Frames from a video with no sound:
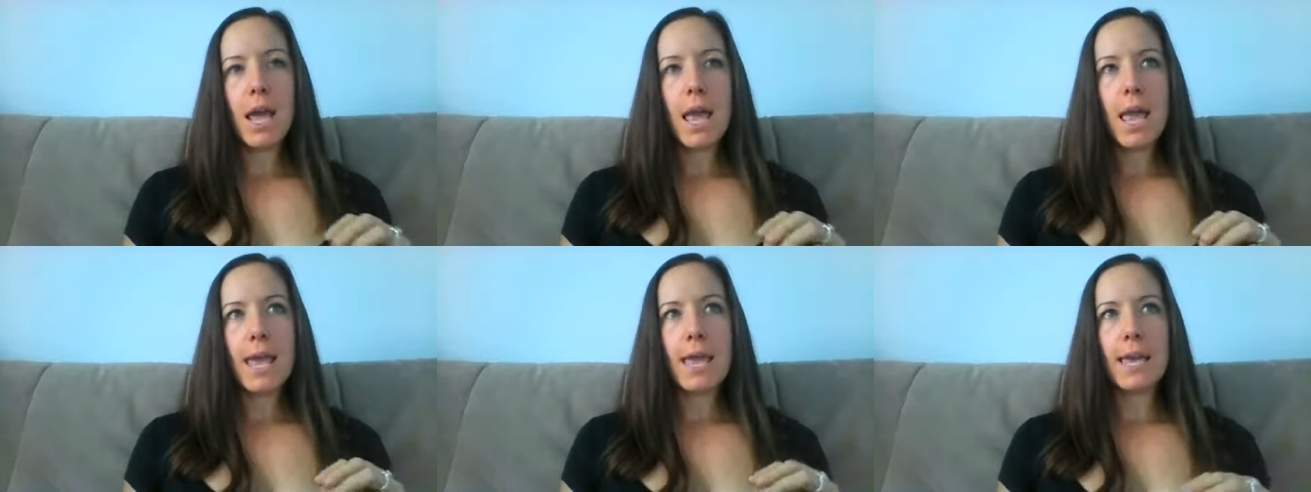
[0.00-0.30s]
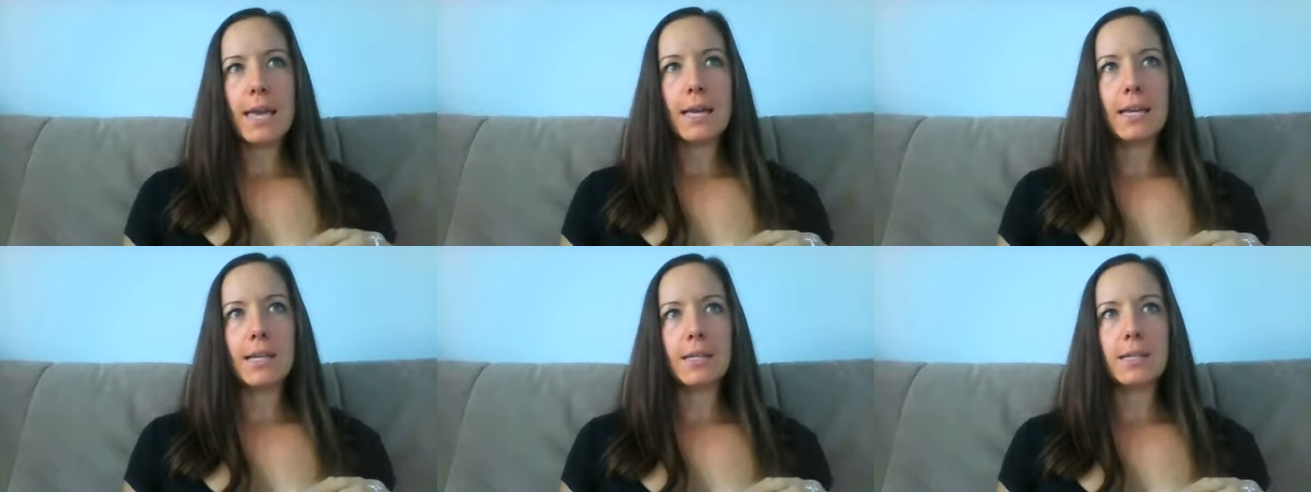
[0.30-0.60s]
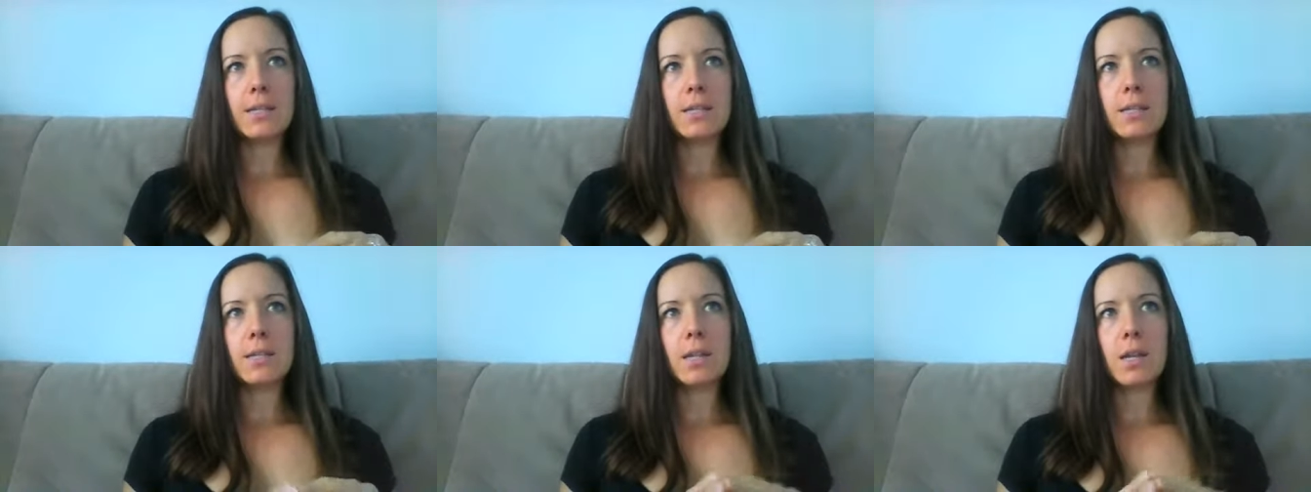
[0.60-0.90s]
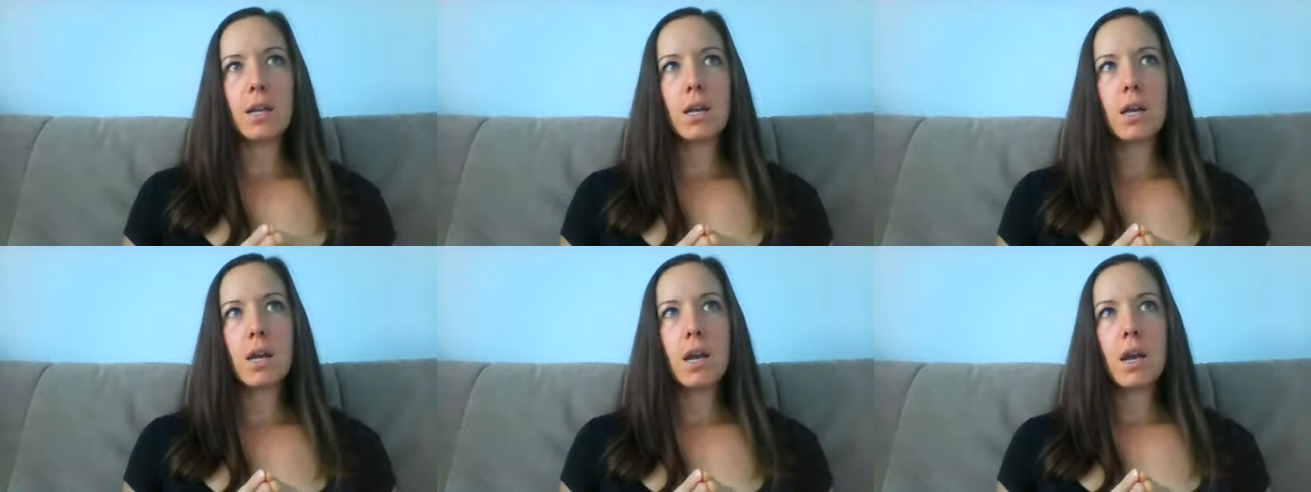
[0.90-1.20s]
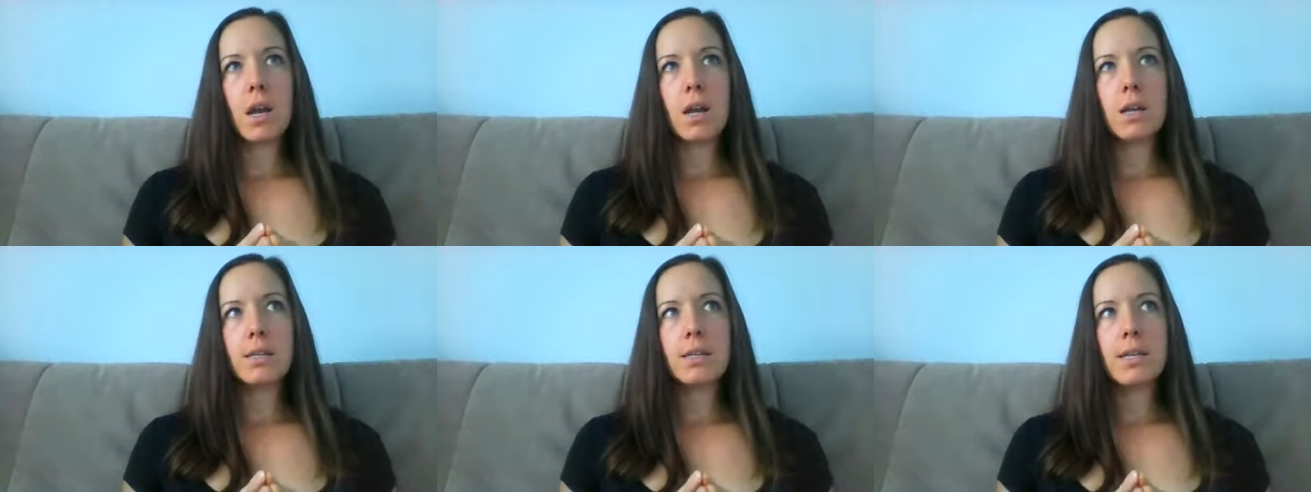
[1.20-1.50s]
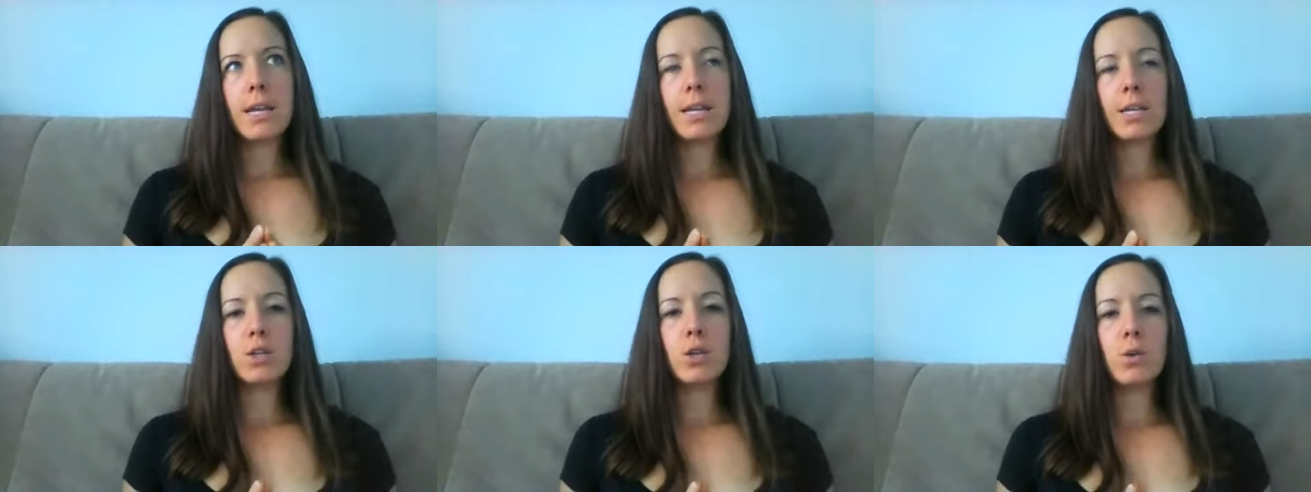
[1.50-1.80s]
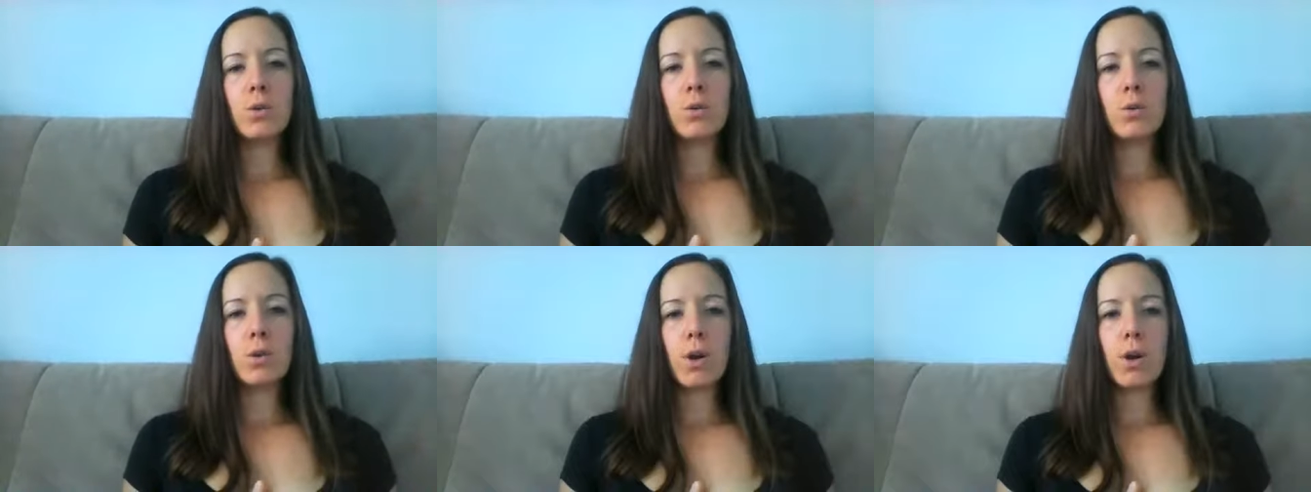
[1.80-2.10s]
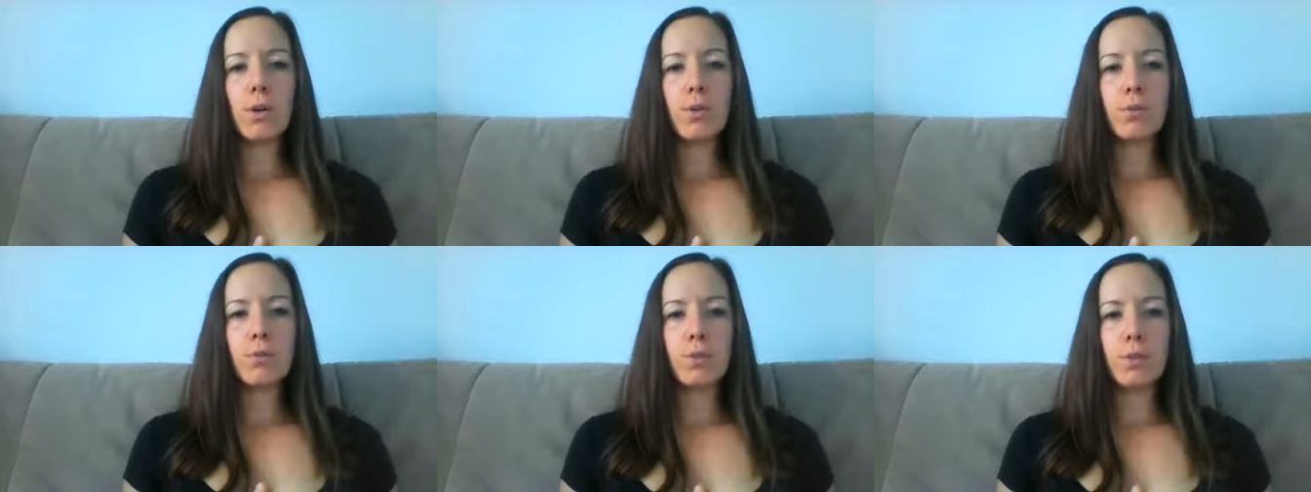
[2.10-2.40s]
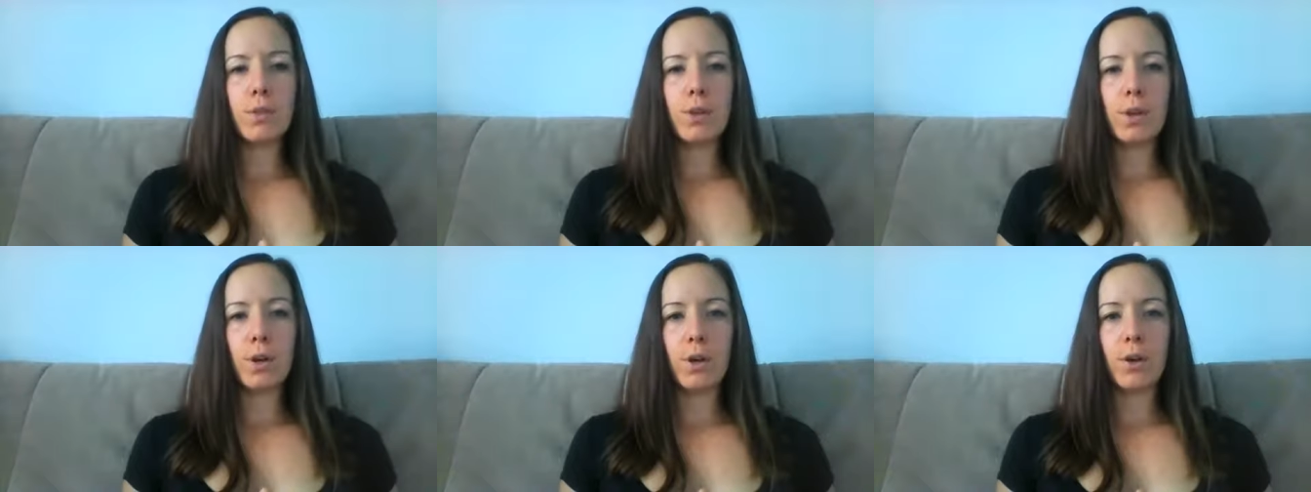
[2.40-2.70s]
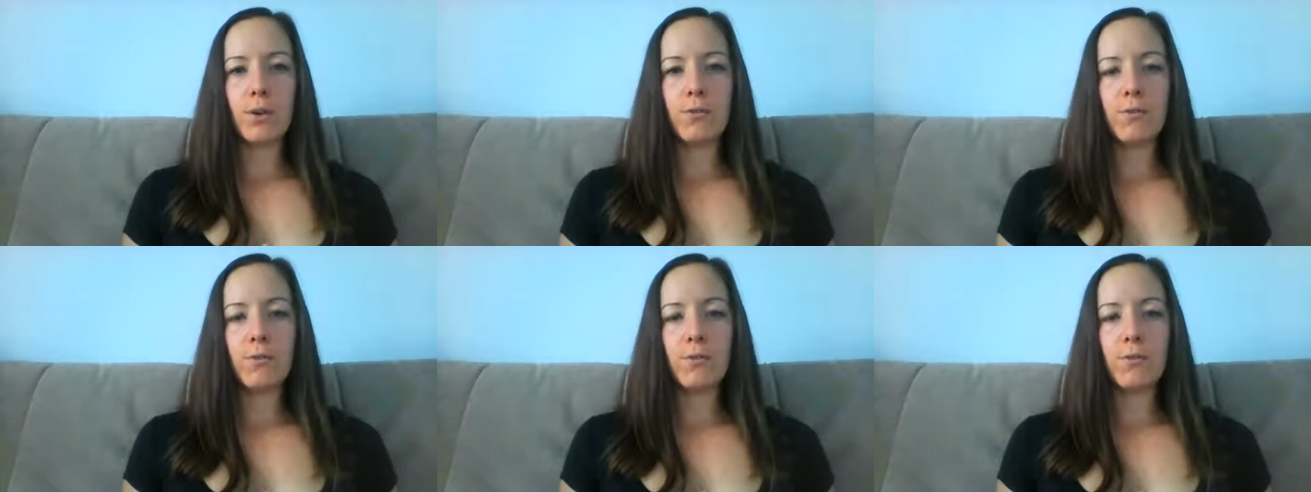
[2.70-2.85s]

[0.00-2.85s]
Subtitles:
and take note of the